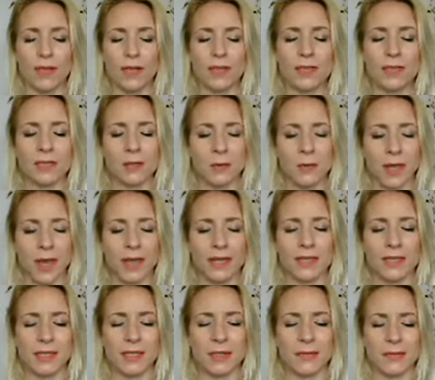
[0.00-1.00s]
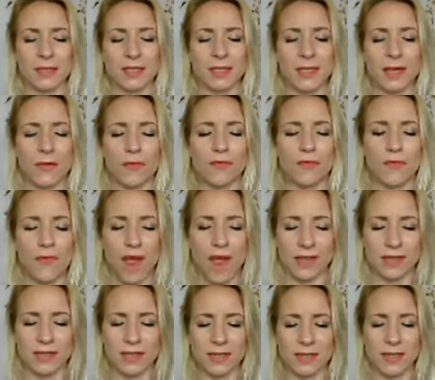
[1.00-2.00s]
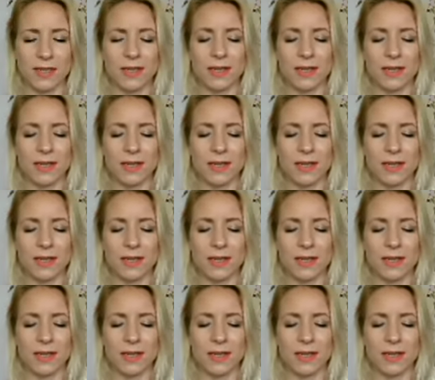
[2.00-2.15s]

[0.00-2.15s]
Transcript: It's okay to give yourself rest.